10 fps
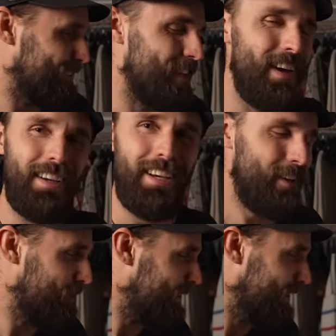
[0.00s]
it's kind
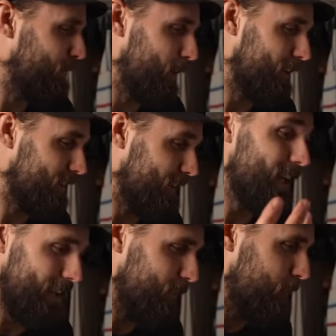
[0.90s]
of funny that way,
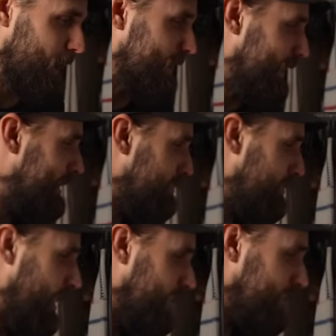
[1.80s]
again, that we
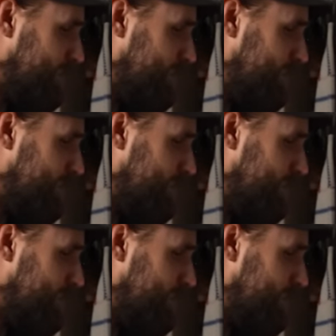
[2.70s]
identify